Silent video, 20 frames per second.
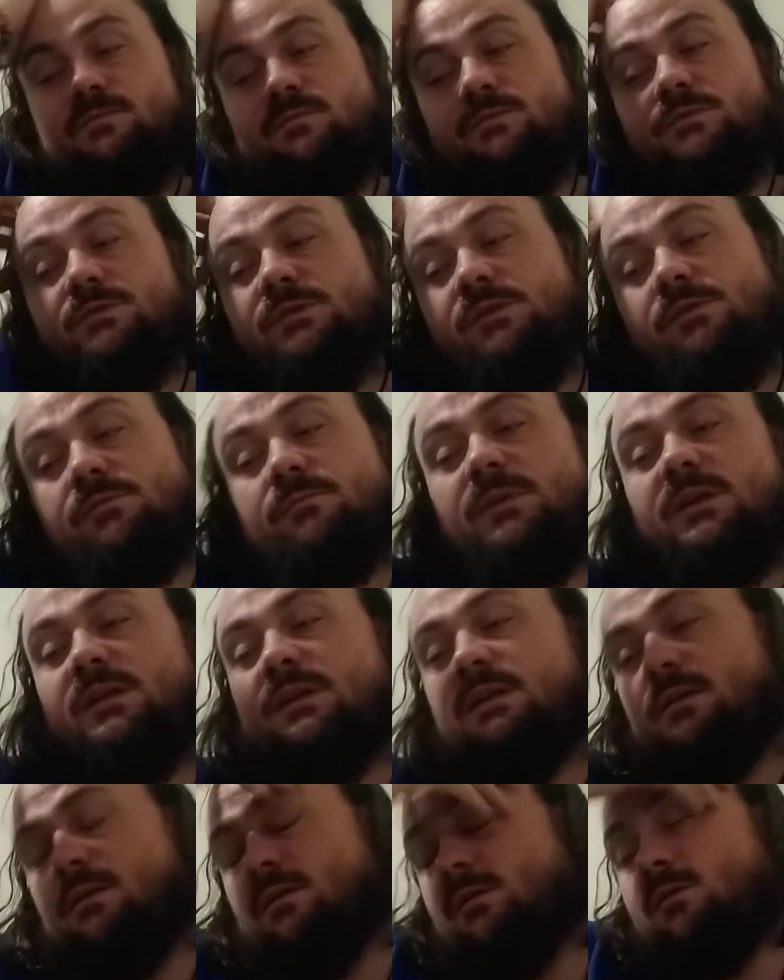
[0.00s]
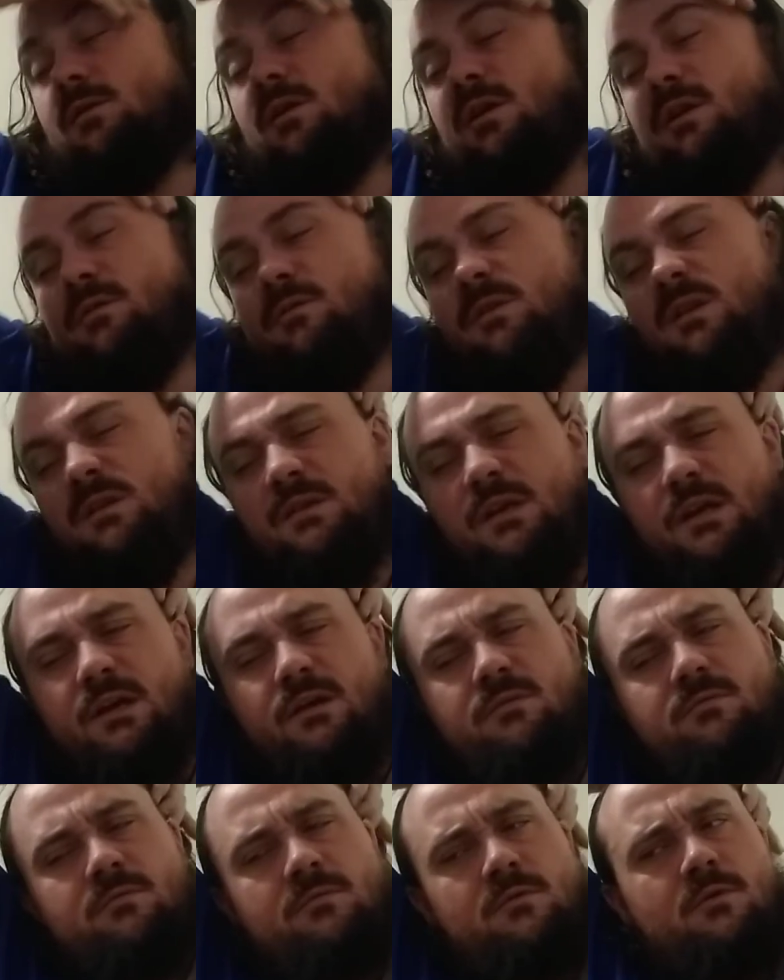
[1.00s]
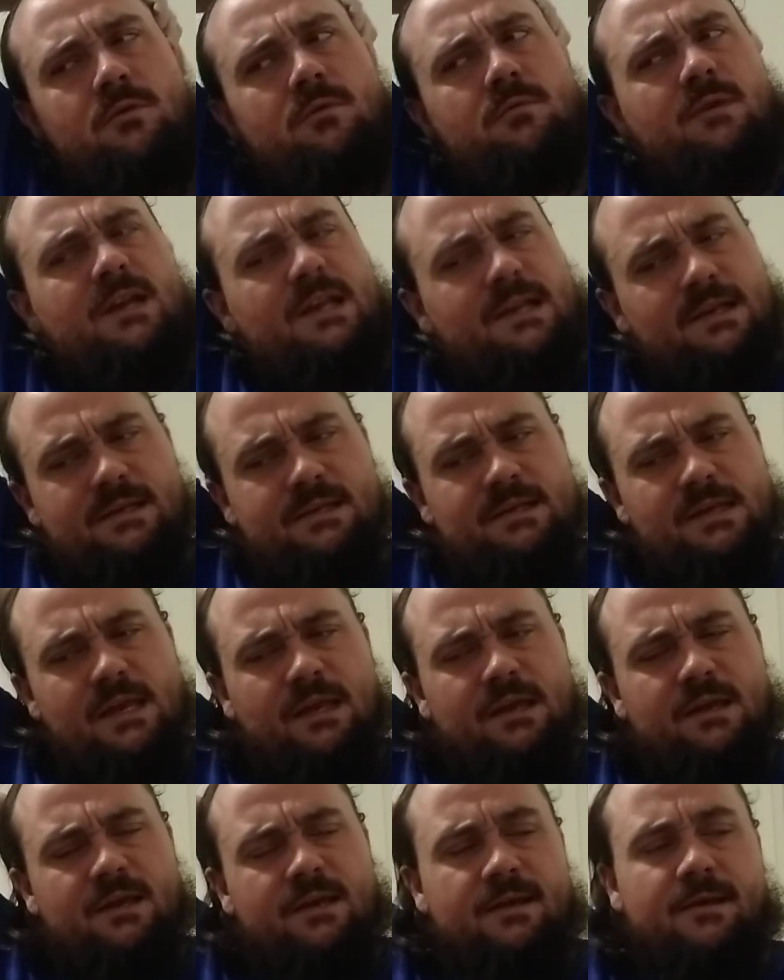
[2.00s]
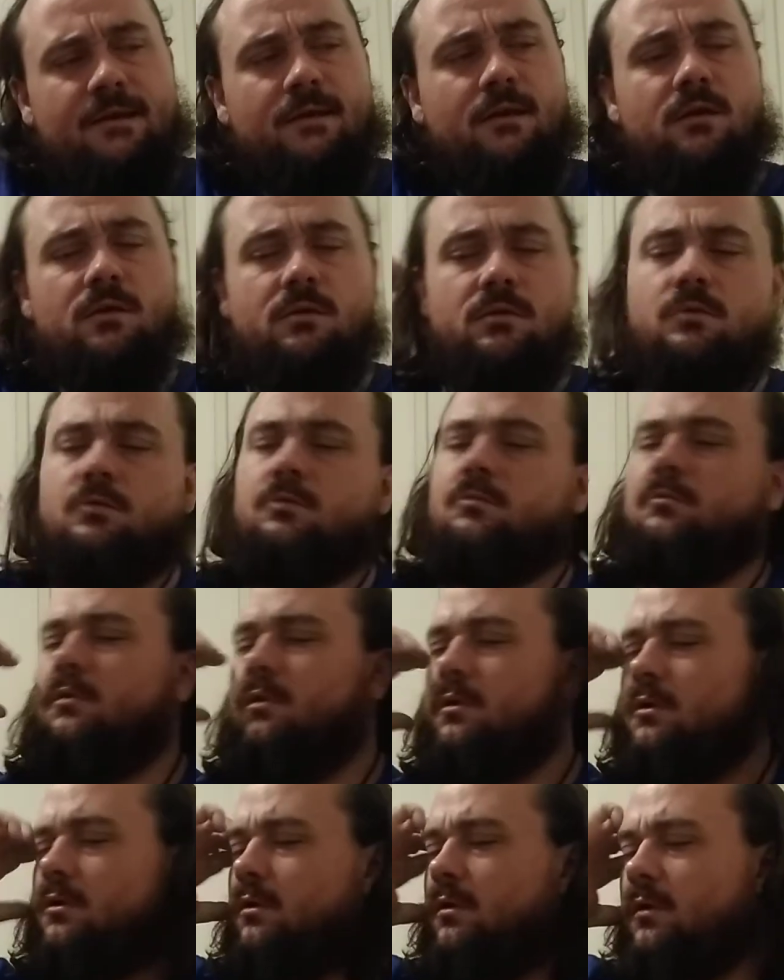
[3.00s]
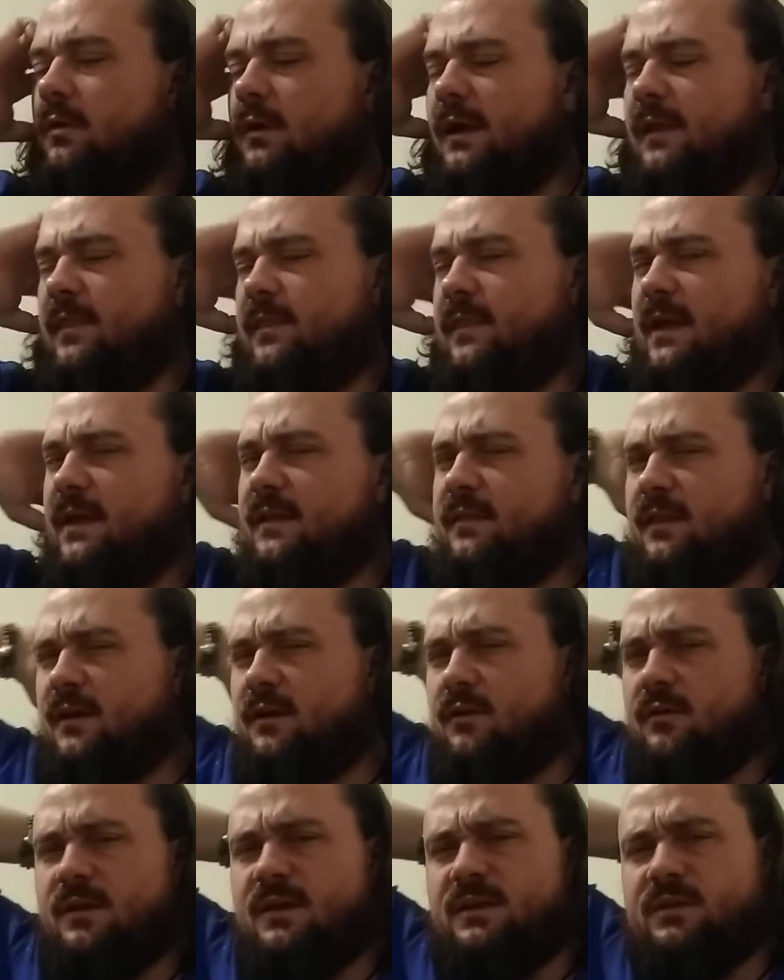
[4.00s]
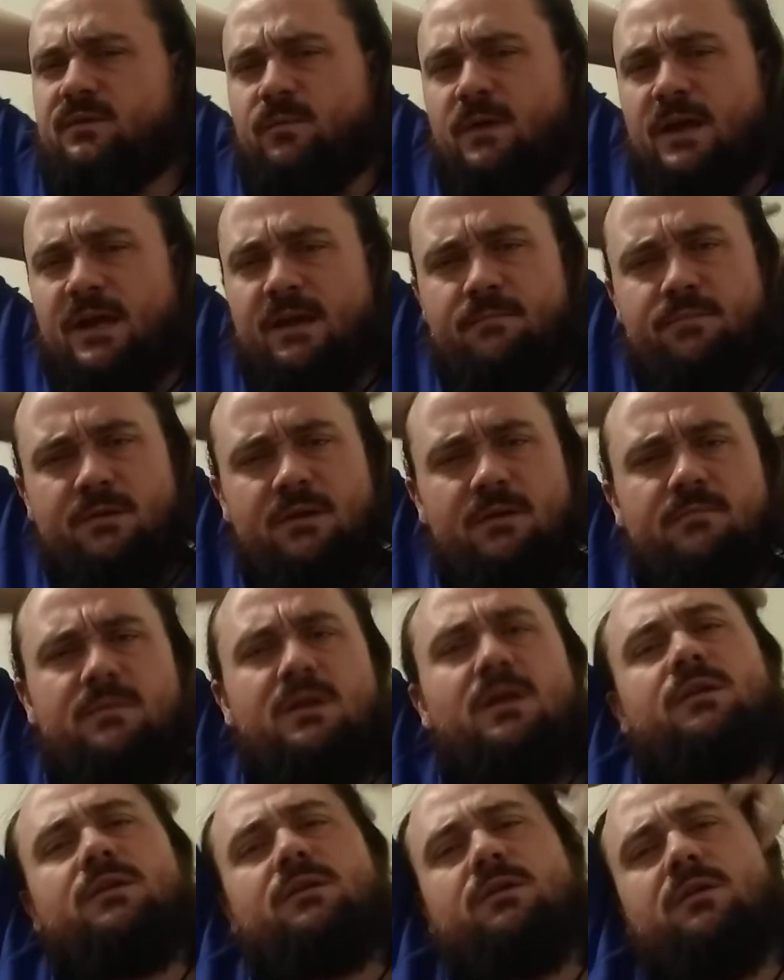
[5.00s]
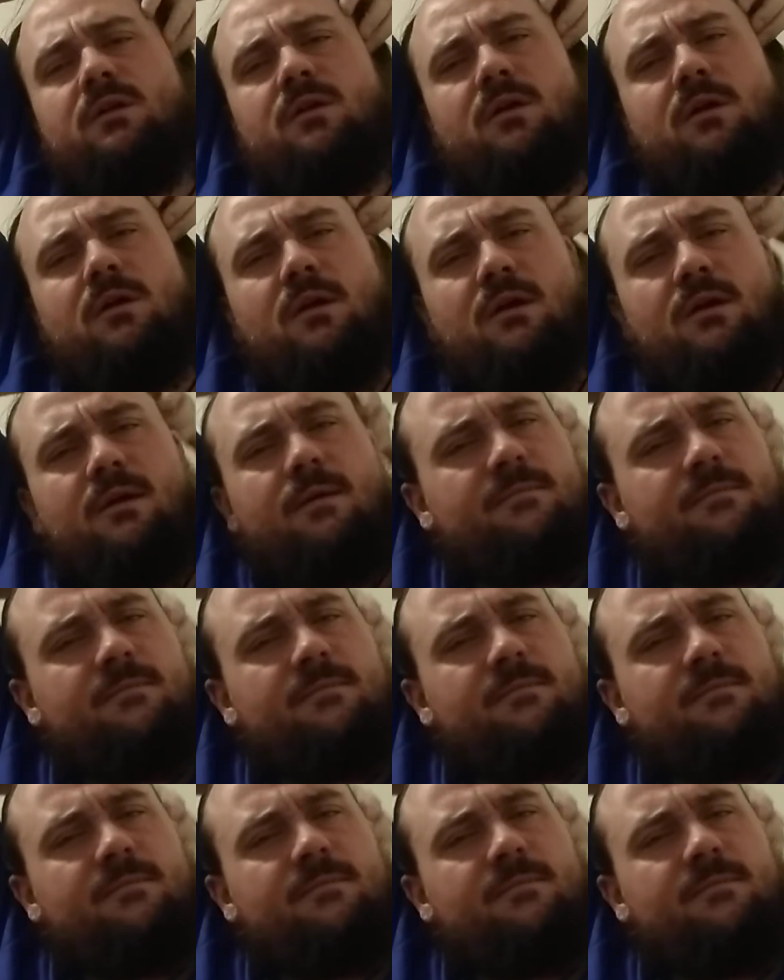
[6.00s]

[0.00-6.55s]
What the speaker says: You know what I mean? It's like, wait a second here. I think they're this way, but I'm not sure.